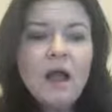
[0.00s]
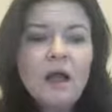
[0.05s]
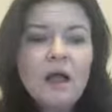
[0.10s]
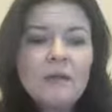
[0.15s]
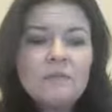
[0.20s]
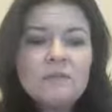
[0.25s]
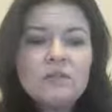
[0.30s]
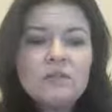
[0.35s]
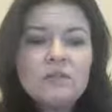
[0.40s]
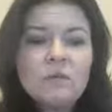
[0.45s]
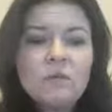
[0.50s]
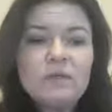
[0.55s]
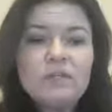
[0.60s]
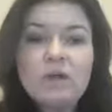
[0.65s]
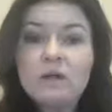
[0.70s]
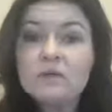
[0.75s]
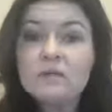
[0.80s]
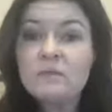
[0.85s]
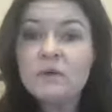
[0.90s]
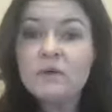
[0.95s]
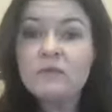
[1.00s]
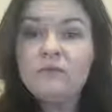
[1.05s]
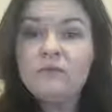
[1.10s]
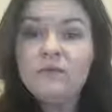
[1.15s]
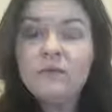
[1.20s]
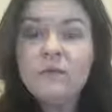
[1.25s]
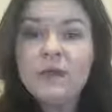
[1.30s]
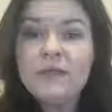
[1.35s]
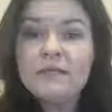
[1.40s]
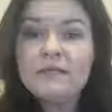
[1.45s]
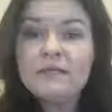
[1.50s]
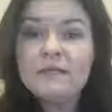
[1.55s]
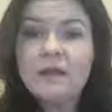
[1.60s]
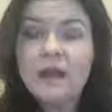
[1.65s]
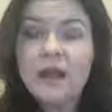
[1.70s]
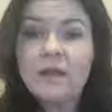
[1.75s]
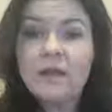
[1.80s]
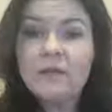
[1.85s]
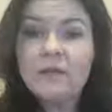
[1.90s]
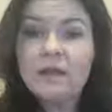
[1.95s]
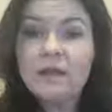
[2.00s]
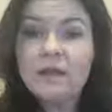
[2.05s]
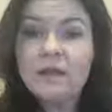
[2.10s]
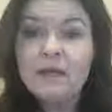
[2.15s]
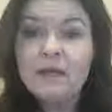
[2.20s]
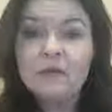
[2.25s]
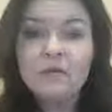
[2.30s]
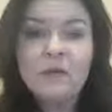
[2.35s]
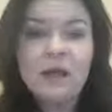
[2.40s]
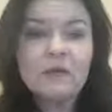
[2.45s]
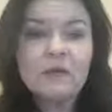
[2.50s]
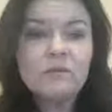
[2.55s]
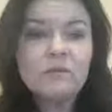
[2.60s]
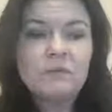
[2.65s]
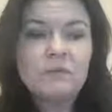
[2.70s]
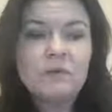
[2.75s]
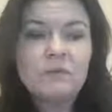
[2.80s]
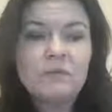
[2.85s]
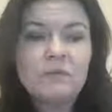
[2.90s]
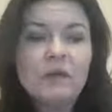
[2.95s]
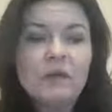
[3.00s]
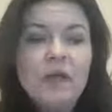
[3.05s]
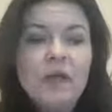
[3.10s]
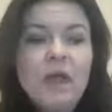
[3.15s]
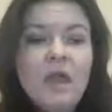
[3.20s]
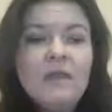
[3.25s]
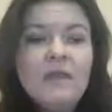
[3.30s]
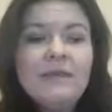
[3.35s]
So we talked about a few ways that how we can interact with people.